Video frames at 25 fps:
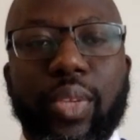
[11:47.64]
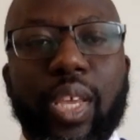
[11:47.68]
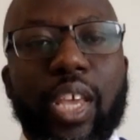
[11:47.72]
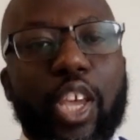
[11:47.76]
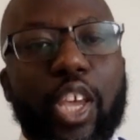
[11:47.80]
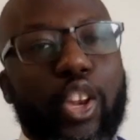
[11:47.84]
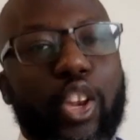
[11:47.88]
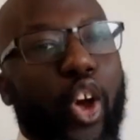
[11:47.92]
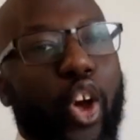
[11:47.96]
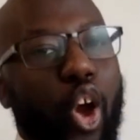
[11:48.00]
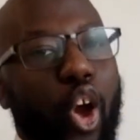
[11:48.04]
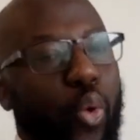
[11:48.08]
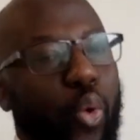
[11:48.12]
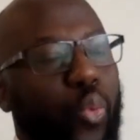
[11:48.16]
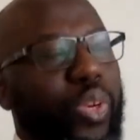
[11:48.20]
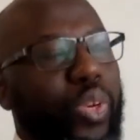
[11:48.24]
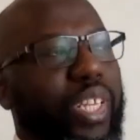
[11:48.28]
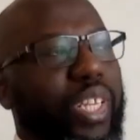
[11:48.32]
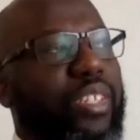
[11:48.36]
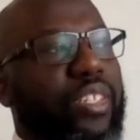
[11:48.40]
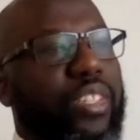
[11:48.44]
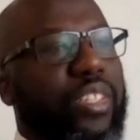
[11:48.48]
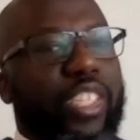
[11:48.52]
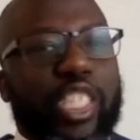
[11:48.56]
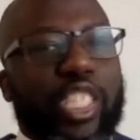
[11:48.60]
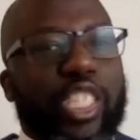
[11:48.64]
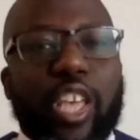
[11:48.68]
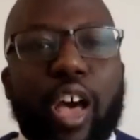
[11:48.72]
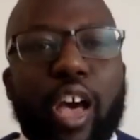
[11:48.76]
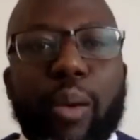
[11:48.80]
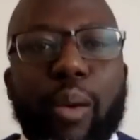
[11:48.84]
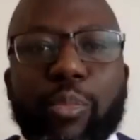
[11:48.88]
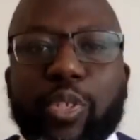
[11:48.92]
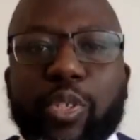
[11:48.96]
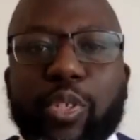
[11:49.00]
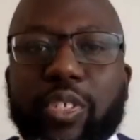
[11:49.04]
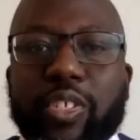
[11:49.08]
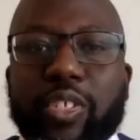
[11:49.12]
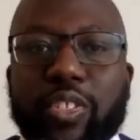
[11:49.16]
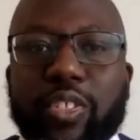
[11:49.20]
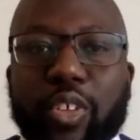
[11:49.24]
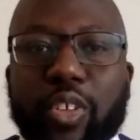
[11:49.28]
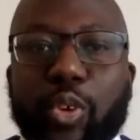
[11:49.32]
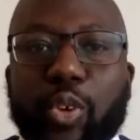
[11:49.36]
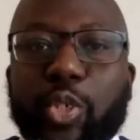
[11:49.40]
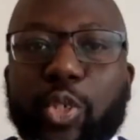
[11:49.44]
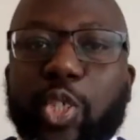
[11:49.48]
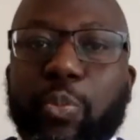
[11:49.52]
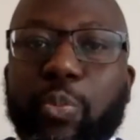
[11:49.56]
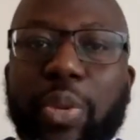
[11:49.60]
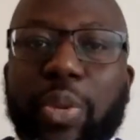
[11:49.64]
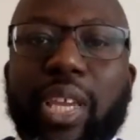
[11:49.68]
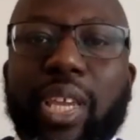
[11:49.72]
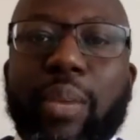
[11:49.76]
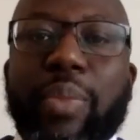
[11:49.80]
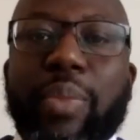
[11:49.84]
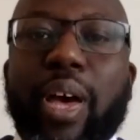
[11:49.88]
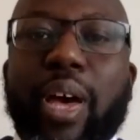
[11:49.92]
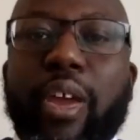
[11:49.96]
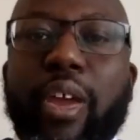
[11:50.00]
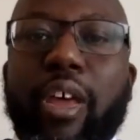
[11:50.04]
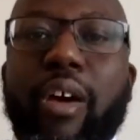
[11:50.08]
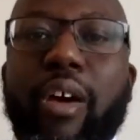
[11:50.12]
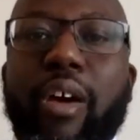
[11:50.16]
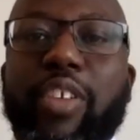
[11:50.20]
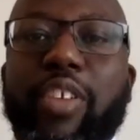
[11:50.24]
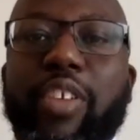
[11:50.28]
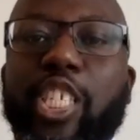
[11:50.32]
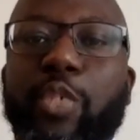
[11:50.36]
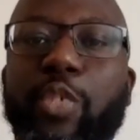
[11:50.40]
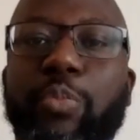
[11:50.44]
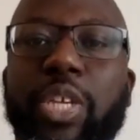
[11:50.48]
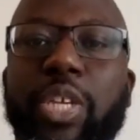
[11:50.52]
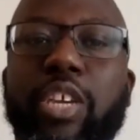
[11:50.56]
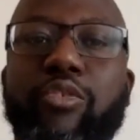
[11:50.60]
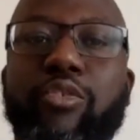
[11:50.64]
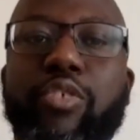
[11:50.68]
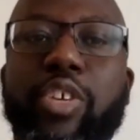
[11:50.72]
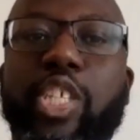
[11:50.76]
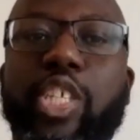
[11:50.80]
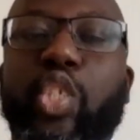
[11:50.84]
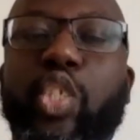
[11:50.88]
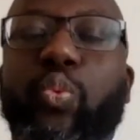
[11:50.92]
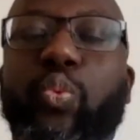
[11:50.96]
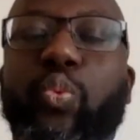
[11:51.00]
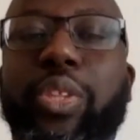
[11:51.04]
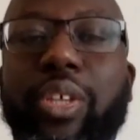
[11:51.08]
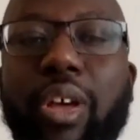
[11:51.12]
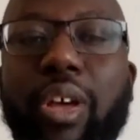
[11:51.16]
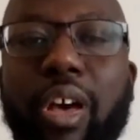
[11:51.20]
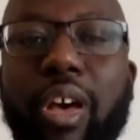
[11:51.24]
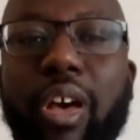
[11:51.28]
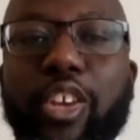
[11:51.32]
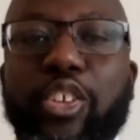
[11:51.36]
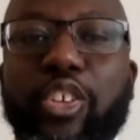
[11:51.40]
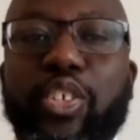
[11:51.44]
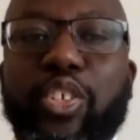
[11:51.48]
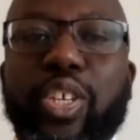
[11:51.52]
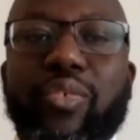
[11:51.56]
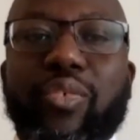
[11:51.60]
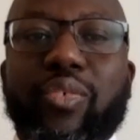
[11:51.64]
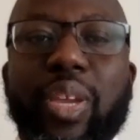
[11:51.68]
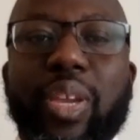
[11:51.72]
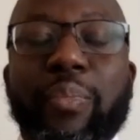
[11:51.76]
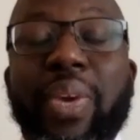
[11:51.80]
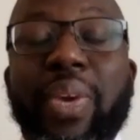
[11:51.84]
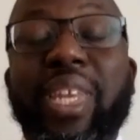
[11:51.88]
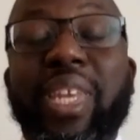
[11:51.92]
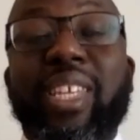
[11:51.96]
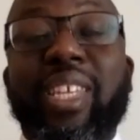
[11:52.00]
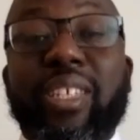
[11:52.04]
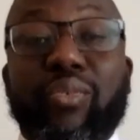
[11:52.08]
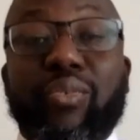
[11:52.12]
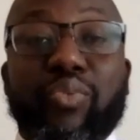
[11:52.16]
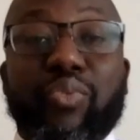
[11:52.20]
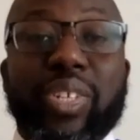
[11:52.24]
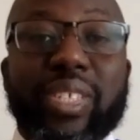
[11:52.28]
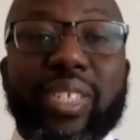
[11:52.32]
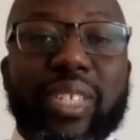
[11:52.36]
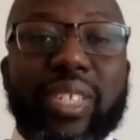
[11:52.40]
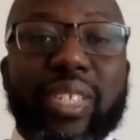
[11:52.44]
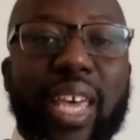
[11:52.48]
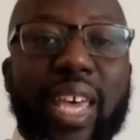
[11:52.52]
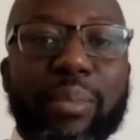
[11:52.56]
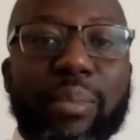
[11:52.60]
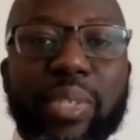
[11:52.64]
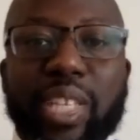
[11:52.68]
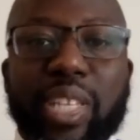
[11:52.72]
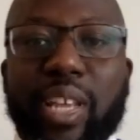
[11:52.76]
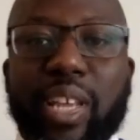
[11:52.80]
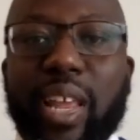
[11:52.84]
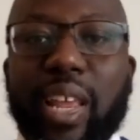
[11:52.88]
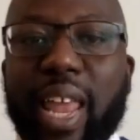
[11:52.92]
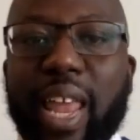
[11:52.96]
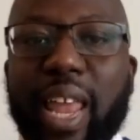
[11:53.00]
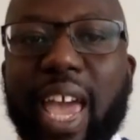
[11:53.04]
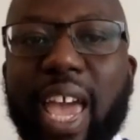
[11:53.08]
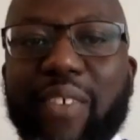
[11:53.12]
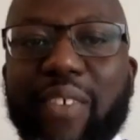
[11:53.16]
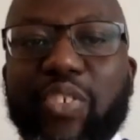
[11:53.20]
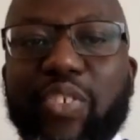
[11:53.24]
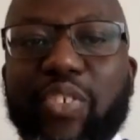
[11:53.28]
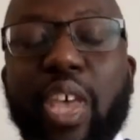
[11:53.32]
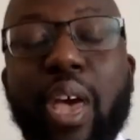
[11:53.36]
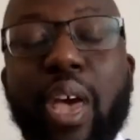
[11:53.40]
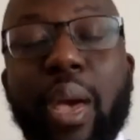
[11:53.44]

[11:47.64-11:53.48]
Not only do the Psalms, though, speak about our experience with God during many different times in our lives,